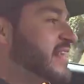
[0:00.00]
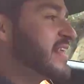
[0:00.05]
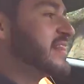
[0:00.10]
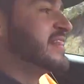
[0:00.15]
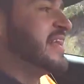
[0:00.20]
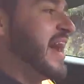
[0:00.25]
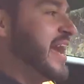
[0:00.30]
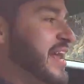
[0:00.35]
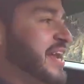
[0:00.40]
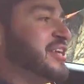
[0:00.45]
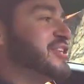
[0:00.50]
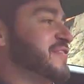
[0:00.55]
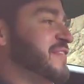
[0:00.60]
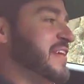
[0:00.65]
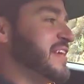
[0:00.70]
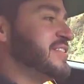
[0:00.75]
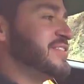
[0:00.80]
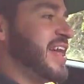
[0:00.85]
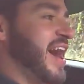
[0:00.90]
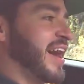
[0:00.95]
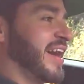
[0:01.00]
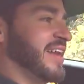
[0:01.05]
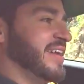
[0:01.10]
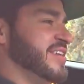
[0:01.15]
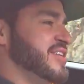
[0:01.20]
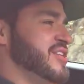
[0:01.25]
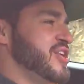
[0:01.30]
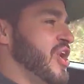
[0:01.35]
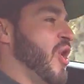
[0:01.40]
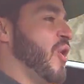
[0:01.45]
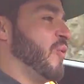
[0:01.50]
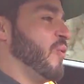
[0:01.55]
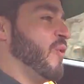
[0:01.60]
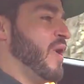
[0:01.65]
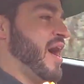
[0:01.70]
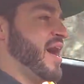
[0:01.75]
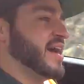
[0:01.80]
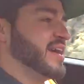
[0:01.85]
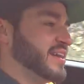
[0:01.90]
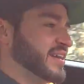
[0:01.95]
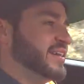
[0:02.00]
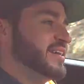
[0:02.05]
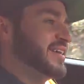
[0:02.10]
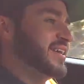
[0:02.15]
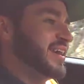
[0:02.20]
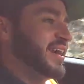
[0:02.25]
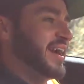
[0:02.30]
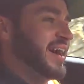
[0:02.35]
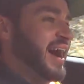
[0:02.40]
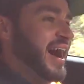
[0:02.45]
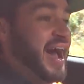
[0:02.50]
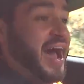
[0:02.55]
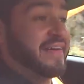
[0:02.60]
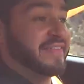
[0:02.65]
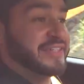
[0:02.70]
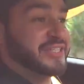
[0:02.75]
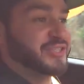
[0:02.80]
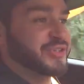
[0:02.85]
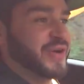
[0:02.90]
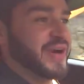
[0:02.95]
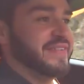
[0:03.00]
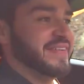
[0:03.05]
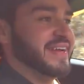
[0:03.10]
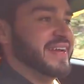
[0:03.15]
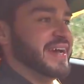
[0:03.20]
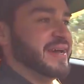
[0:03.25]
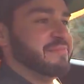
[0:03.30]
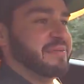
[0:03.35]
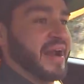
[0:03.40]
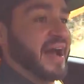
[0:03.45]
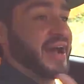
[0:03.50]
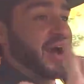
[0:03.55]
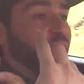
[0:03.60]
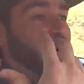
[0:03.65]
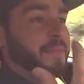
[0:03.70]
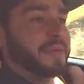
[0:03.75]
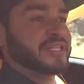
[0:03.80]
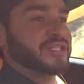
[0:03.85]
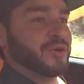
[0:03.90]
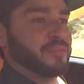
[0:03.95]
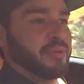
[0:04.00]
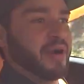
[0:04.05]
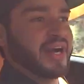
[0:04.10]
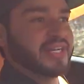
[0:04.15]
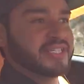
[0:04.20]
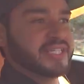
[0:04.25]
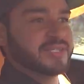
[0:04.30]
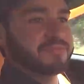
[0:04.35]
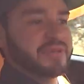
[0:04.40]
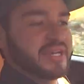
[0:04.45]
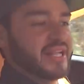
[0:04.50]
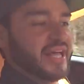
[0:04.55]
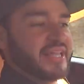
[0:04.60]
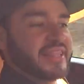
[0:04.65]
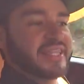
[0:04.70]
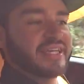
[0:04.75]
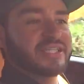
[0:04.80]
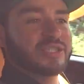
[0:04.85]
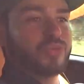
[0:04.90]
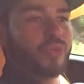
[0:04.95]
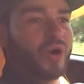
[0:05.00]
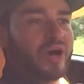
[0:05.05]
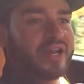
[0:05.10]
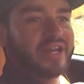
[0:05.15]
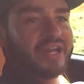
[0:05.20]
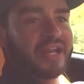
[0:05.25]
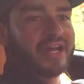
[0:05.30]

That SV is not going, no way. I haven't driven it, but I hope it surprises me like this one.